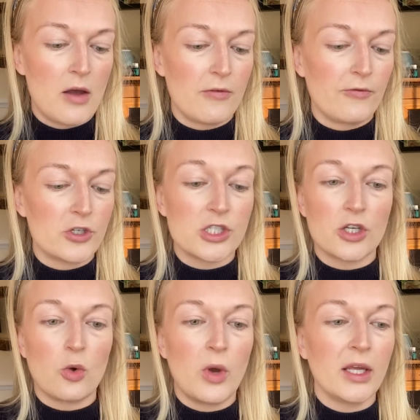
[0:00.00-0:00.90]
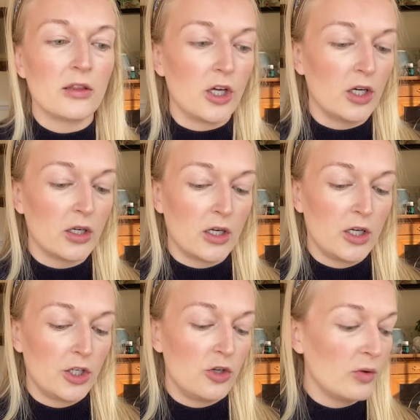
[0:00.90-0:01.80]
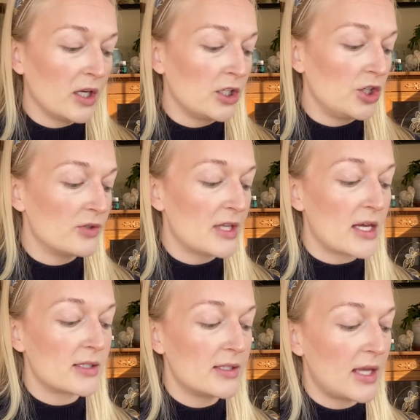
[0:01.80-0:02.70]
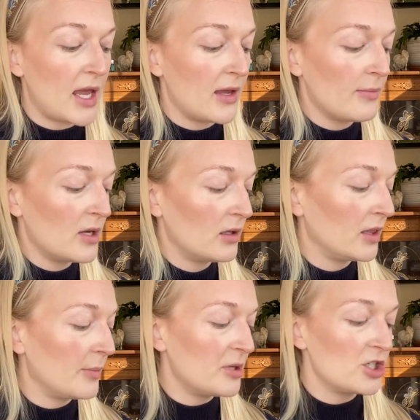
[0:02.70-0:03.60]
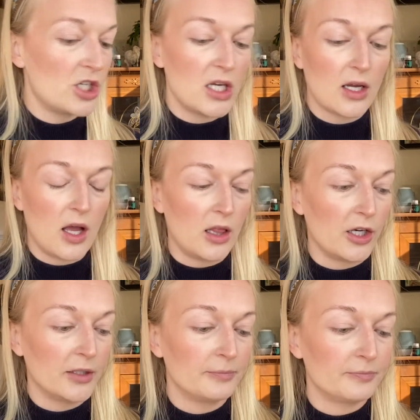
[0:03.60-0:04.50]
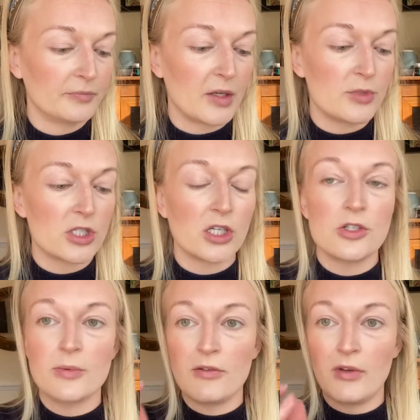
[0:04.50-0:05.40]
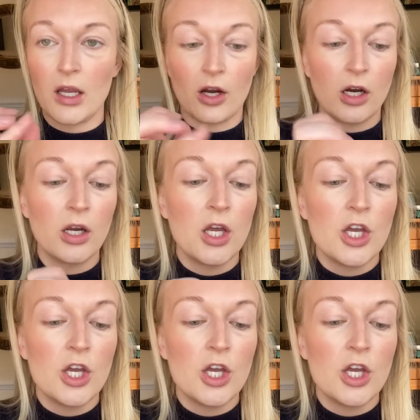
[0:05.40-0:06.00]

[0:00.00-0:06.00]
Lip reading: For just a quick look, you can use that same lip and cheek color. I'm just gonna use my finger.